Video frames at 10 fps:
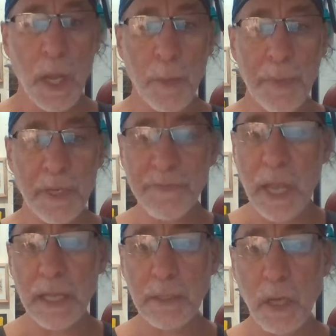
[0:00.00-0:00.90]
A bit of
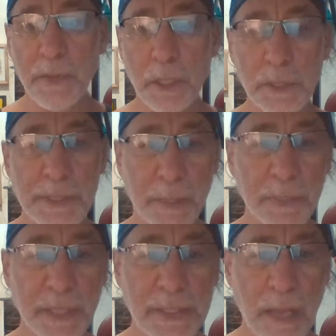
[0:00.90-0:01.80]
dialogue that could take
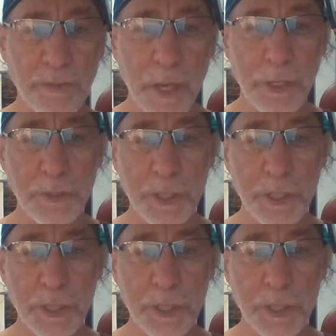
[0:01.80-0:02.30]
place. How dare you